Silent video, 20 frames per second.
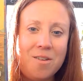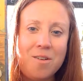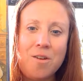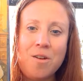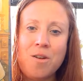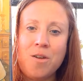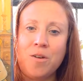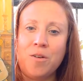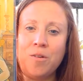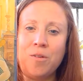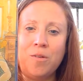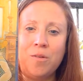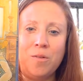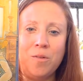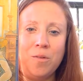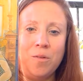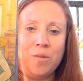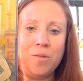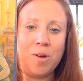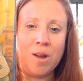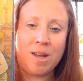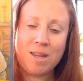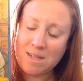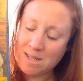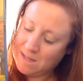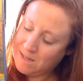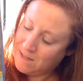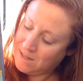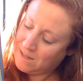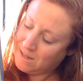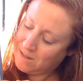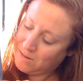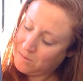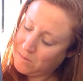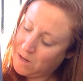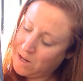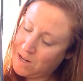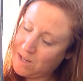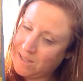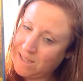No, right?
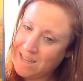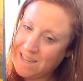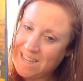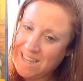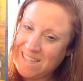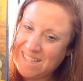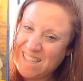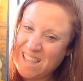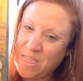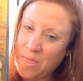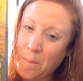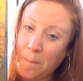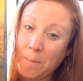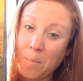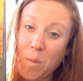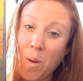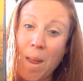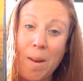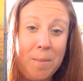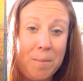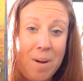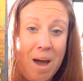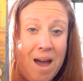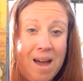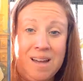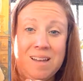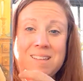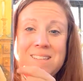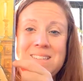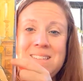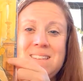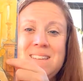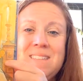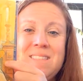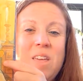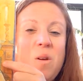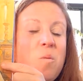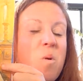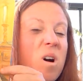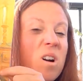Where is he? He's in the bread box.
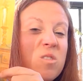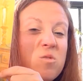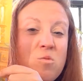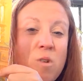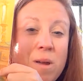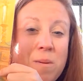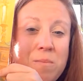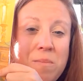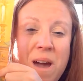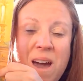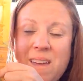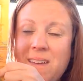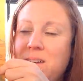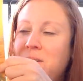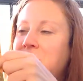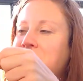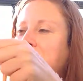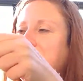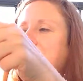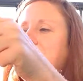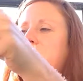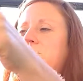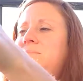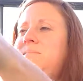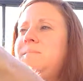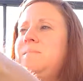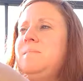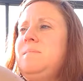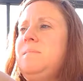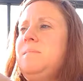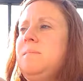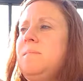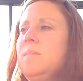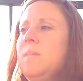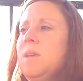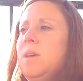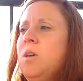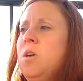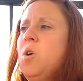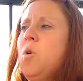They walked right by him.
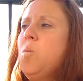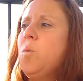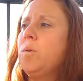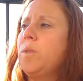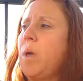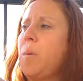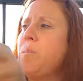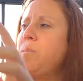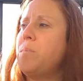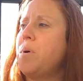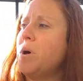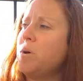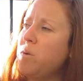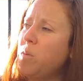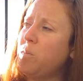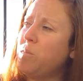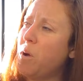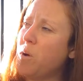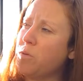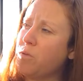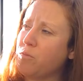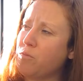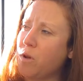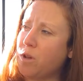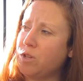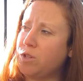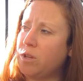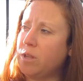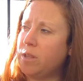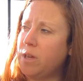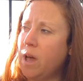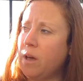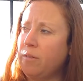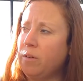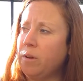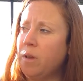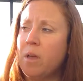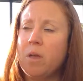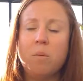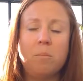Well, they both rushed to the
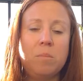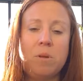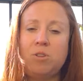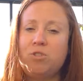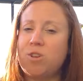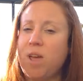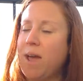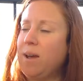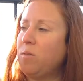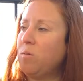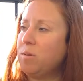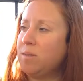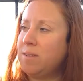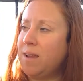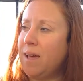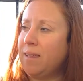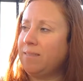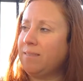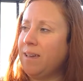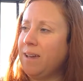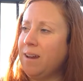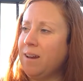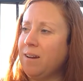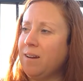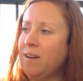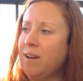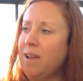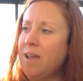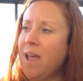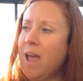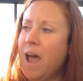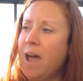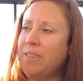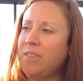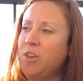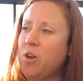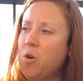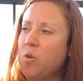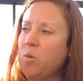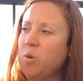oven, but Jack was not there. And
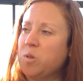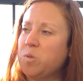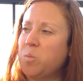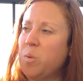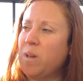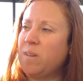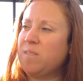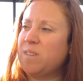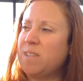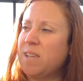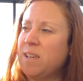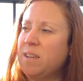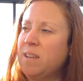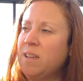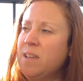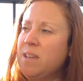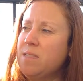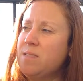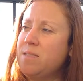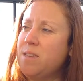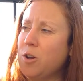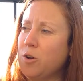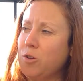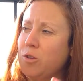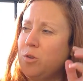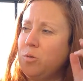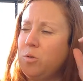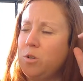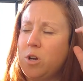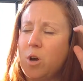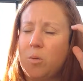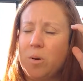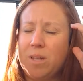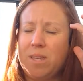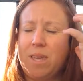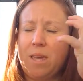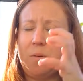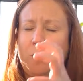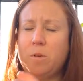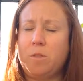the ogre's wife said, "There you go
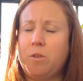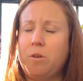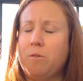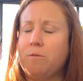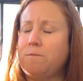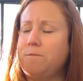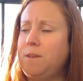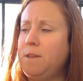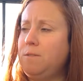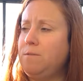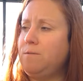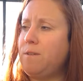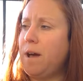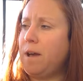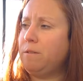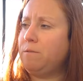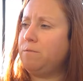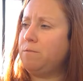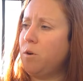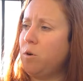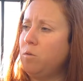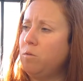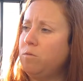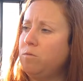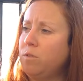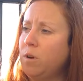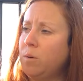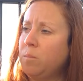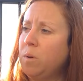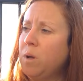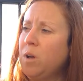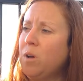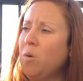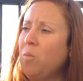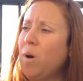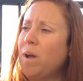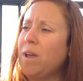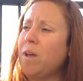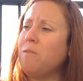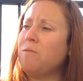again with your fee-fi-fo-fum.
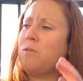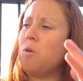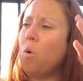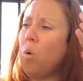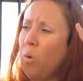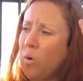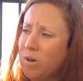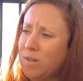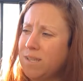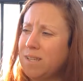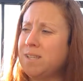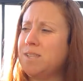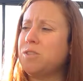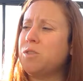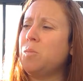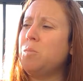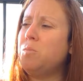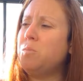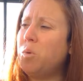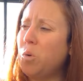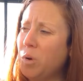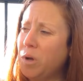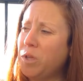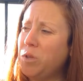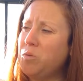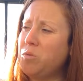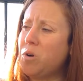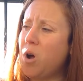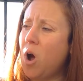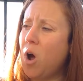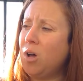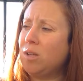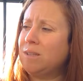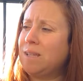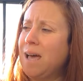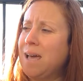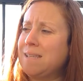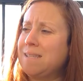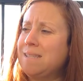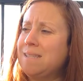Why, of course, it's the boy you caught
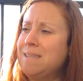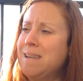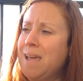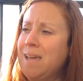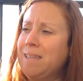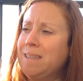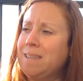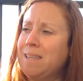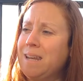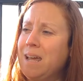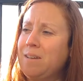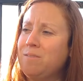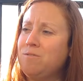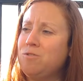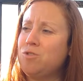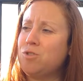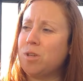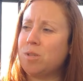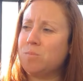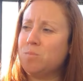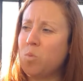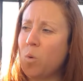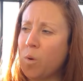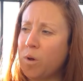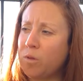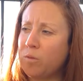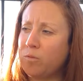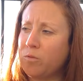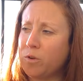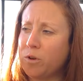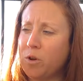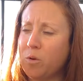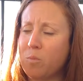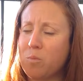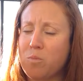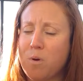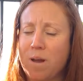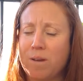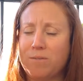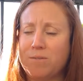last night that I've just broiled for your
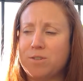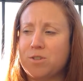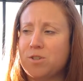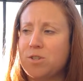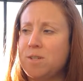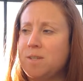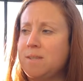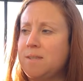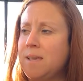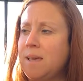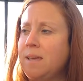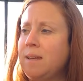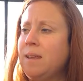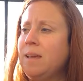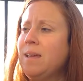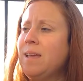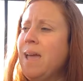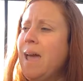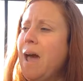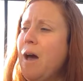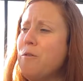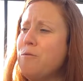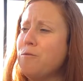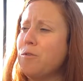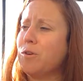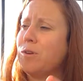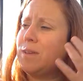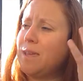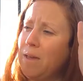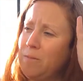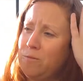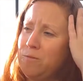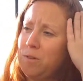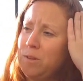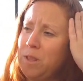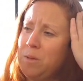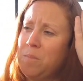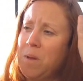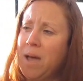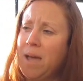breakfast," she said. "How
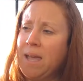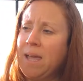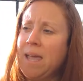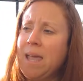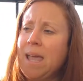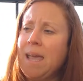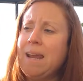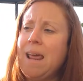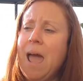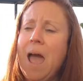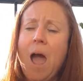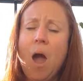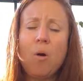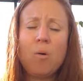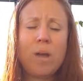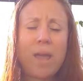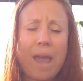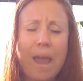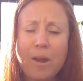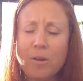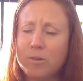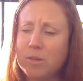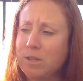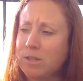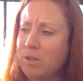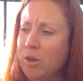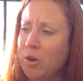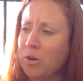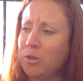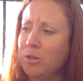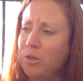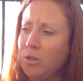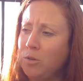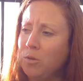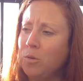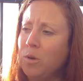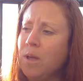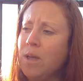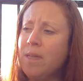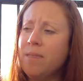forgetful am I, and how careless are
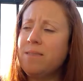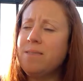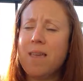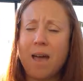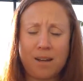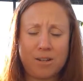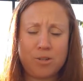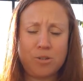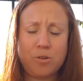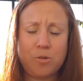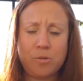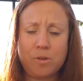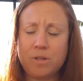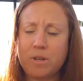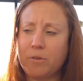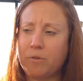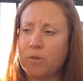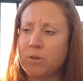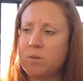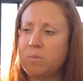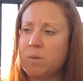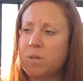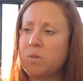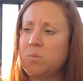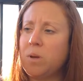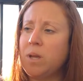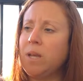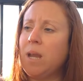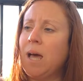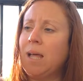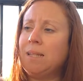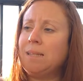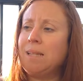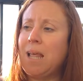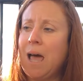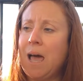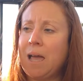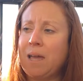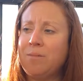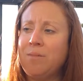you not to know the difference between a
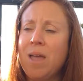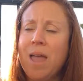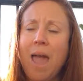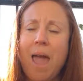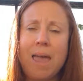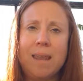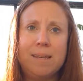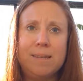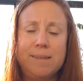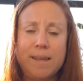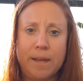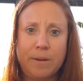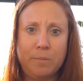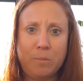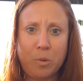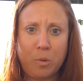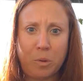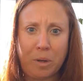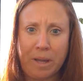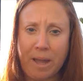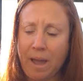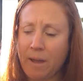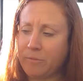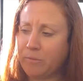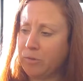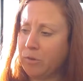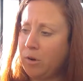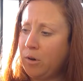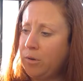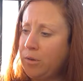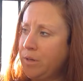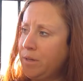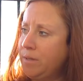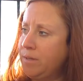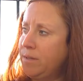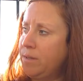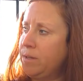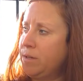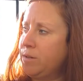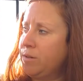live and dead boy after all
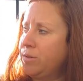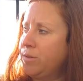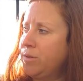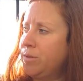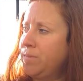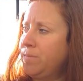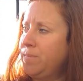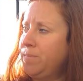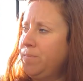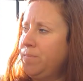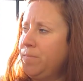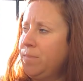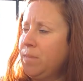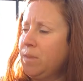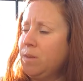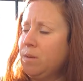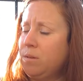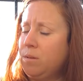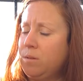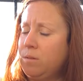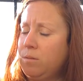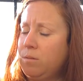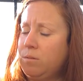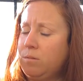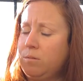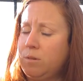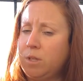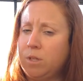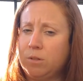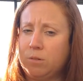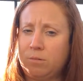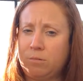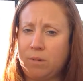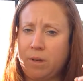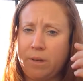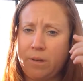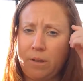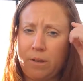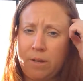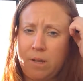these years." Well,
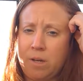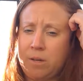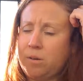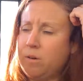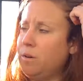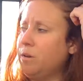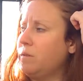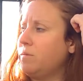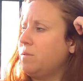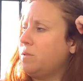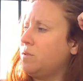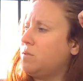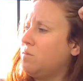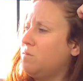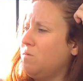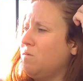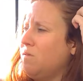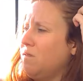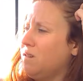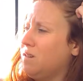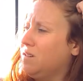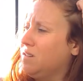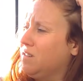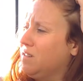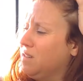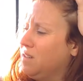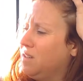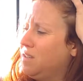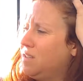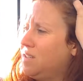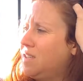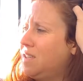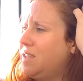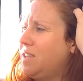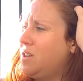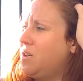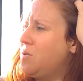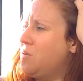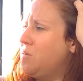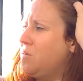I could have sworn, said
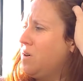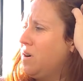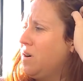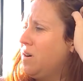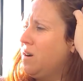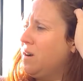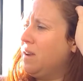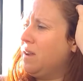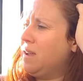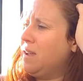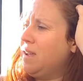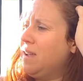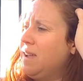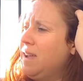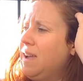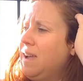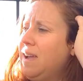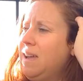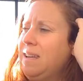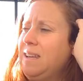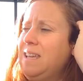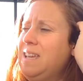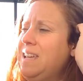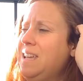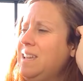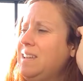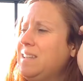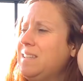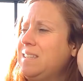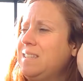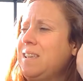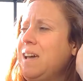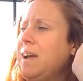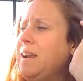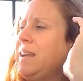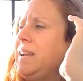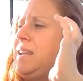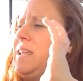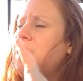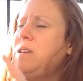the ogre, and he
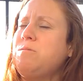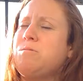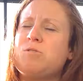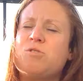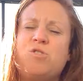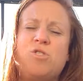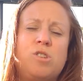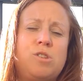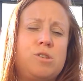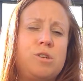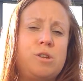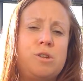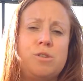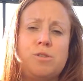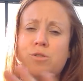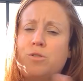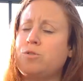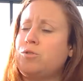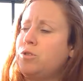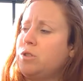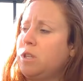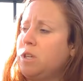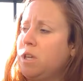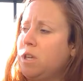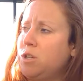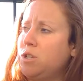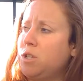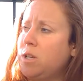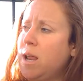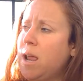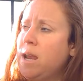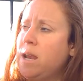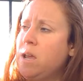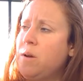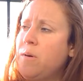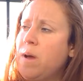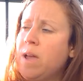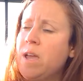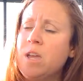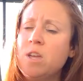decided he was just going to search the kitchen
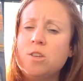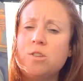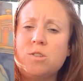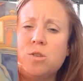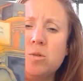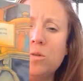anyway. So